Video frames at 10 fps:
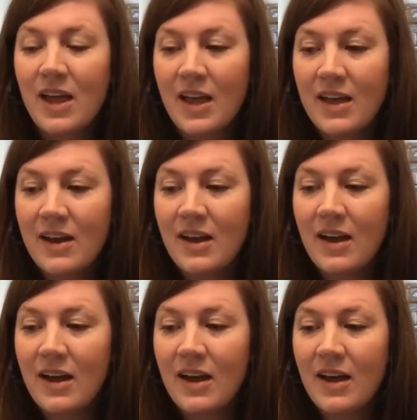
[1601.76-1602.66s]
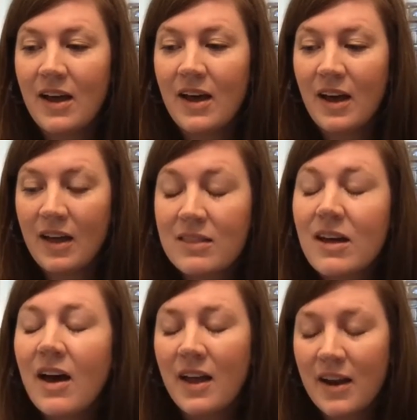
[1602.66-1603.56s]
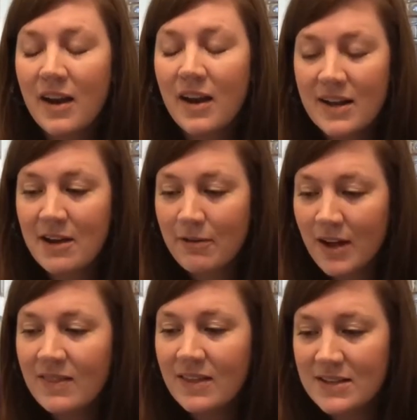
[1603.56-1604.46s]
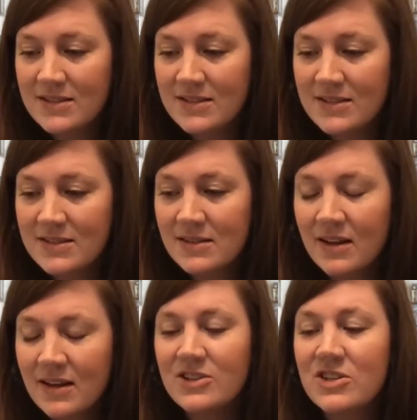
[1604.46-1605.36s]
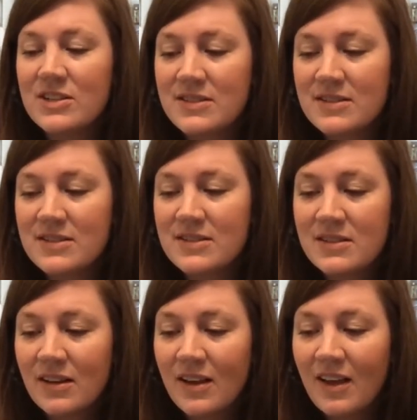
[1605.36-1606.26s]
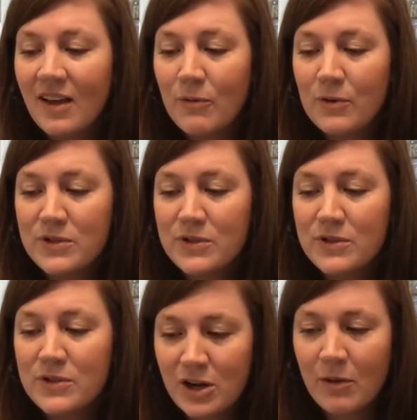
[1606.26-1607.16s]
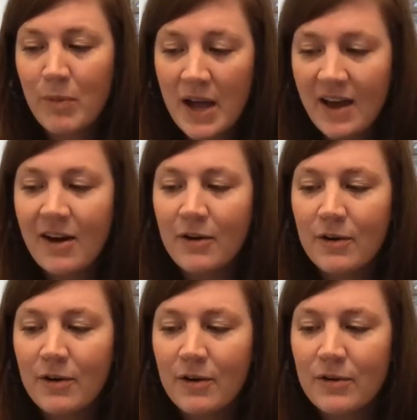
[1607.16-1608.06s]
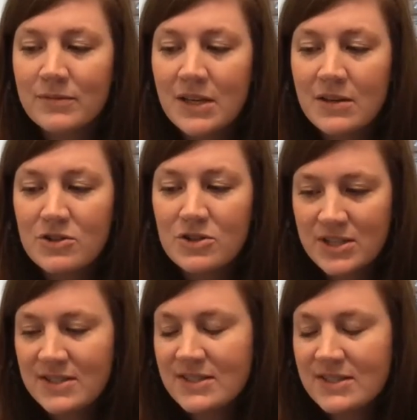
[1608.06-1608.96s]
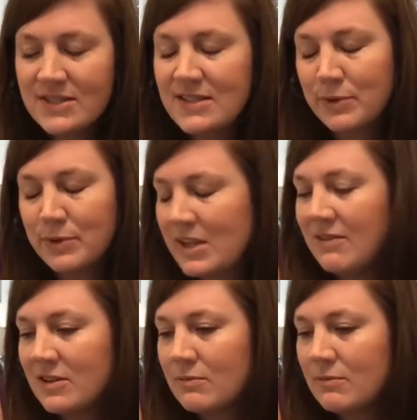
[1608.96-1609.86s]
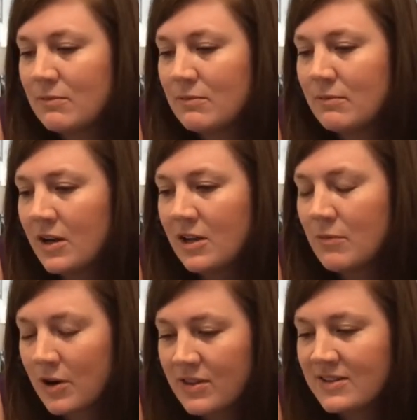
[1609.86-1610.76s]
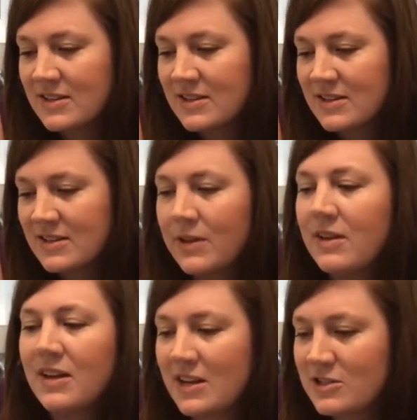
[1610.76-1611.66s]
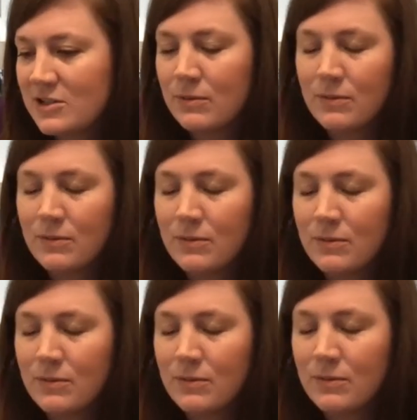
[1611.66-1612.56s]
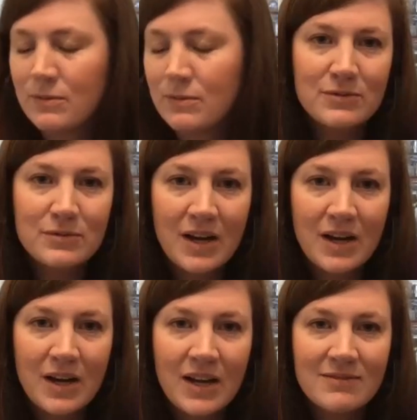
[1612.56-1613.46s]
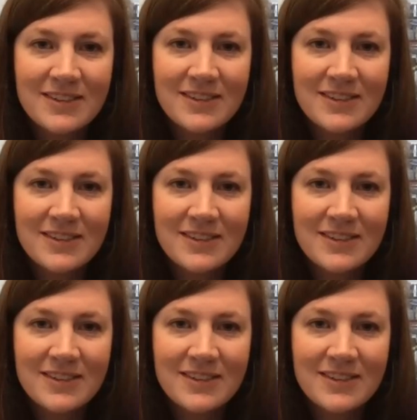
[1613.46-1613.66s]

And I thought as I read this that I just was struck by how Jesus believed in Mary and Martha's ability to rebound, right?